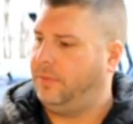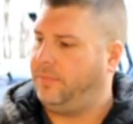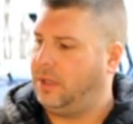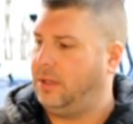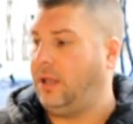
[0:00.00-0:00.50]

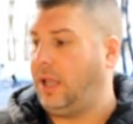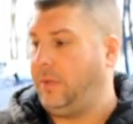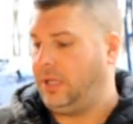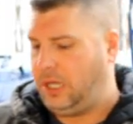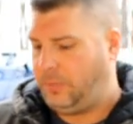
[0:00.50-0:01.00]
Then they let
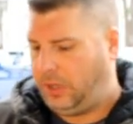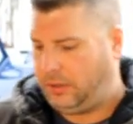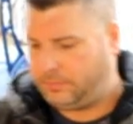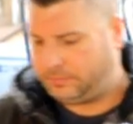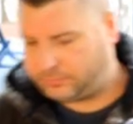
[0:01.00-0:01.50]
me keep it
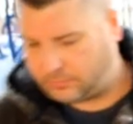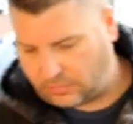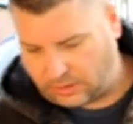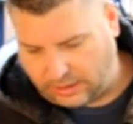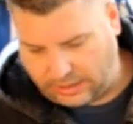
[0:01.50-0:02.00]

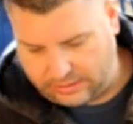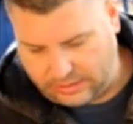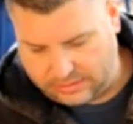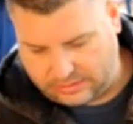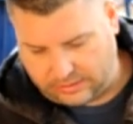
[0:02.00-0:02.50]
and
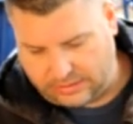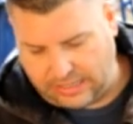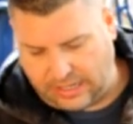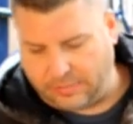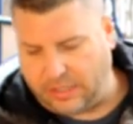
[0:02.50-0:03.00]
instantly
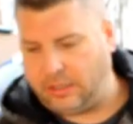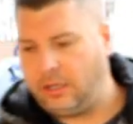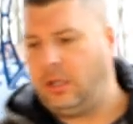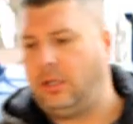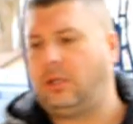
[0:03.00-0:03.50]
got me
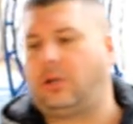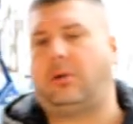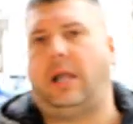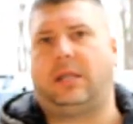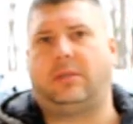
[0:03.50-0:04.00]
the
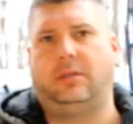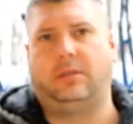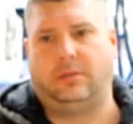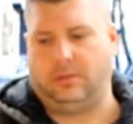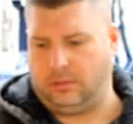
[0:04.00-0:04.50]
correct
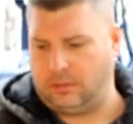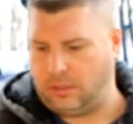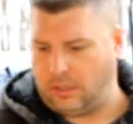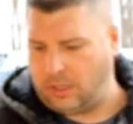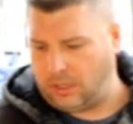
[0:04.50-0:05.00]

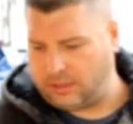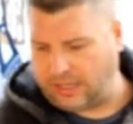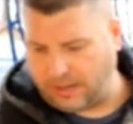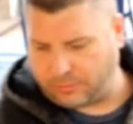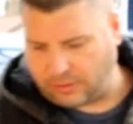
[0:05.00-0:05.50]

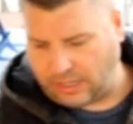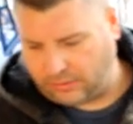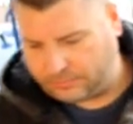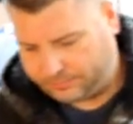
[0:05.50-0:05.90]
adapter out